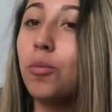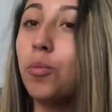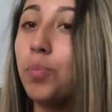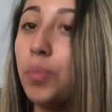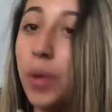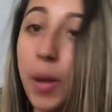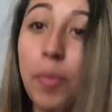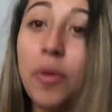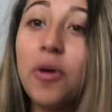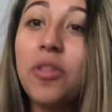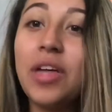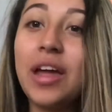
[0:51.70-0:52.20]

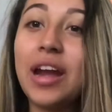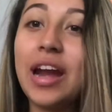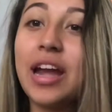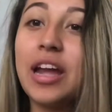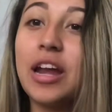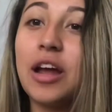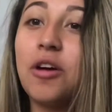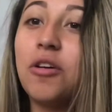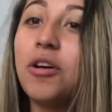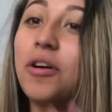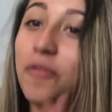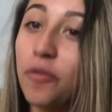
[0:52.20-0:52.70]
people that I
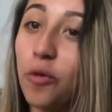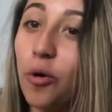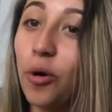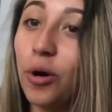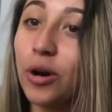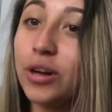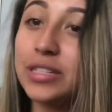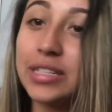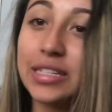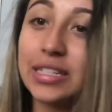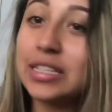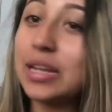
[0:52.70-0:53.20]
know, of
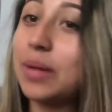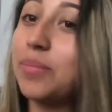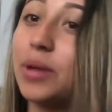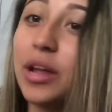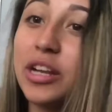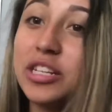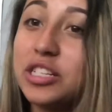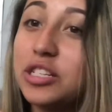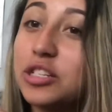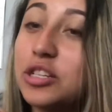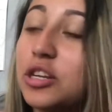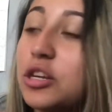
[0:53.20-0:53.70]
course, because I'm
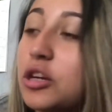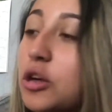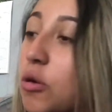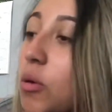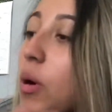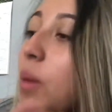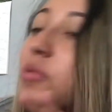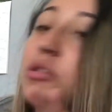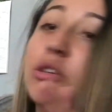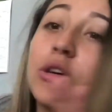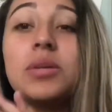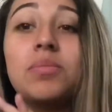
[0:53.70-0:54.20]
not just gonna
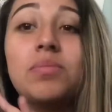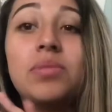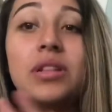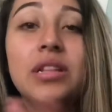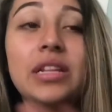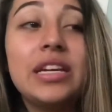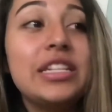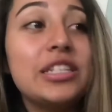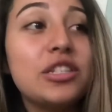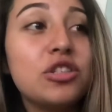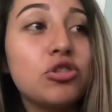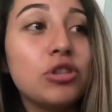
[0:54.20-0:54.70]
go up to a
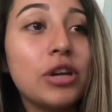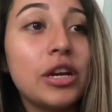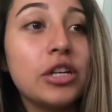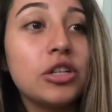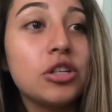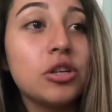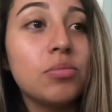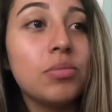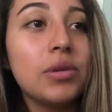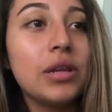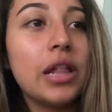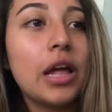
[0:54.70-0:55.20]
complete
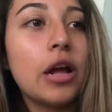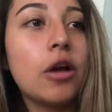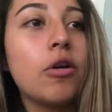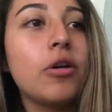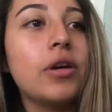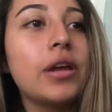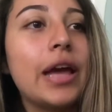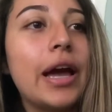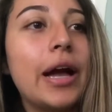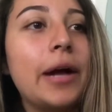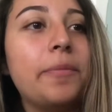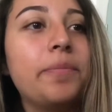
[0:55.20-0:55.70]
stranger and be like,
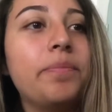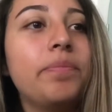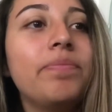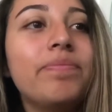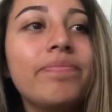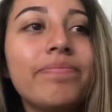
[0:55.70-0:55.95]
oh yeah,